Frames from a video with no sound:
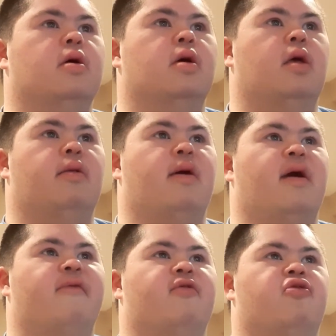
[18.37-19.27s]
and we
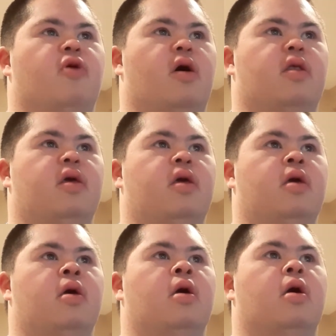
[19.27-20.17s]
have Sonny
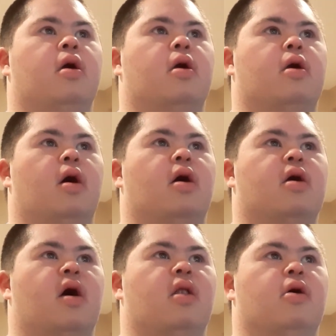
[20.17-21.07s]

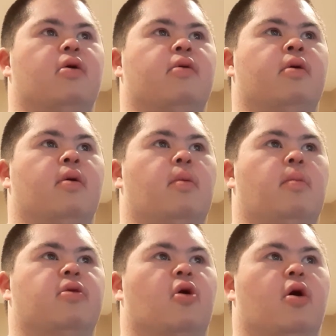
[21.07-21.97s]
Gargano
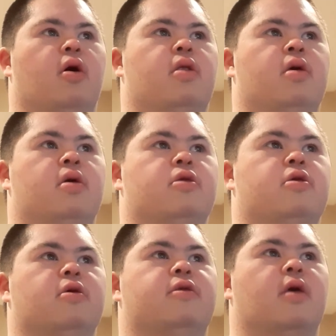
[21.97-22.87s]
return
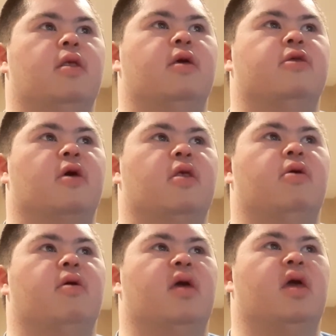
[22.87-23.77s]
to
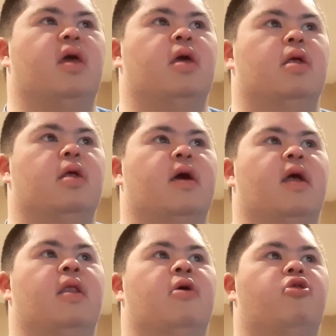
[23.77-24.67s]
WWE
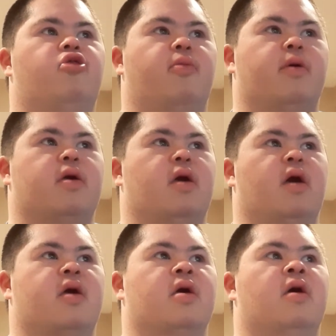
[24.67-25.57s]
and
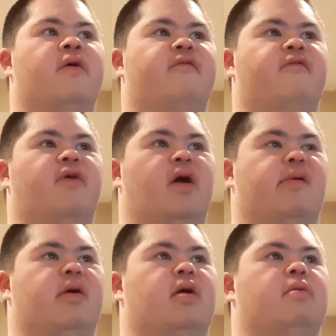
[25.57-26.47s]
Superkick
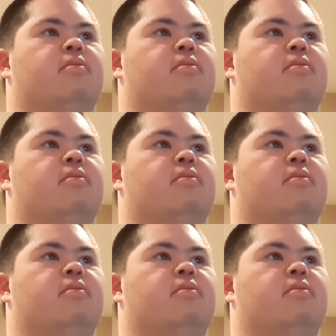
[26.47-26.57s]
Fairy.